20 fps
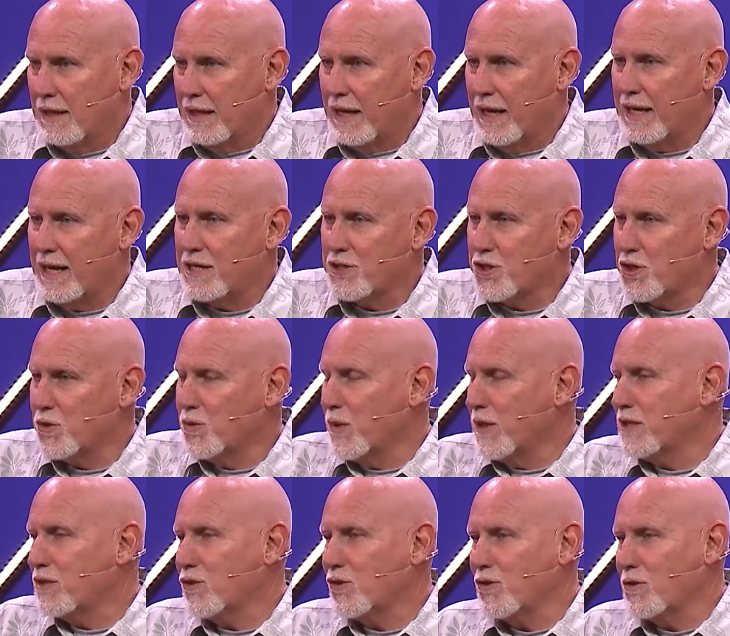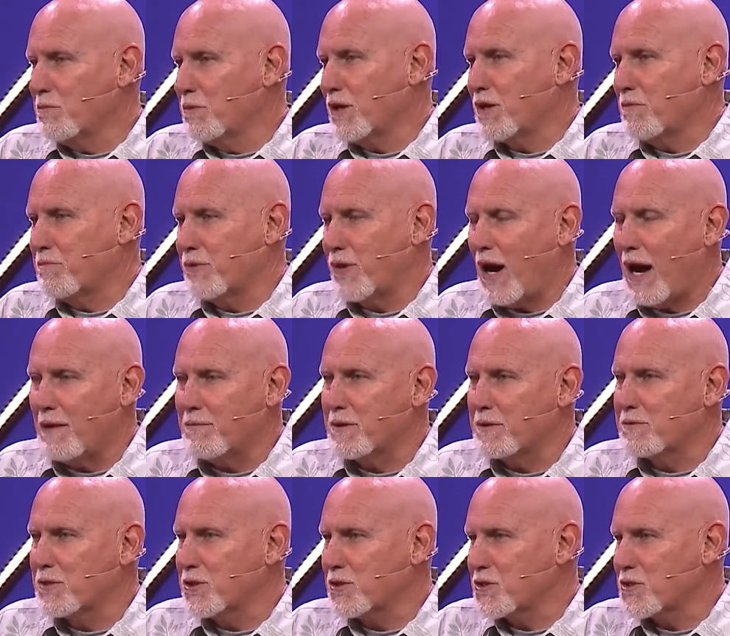And as you read through the book of Proverbs,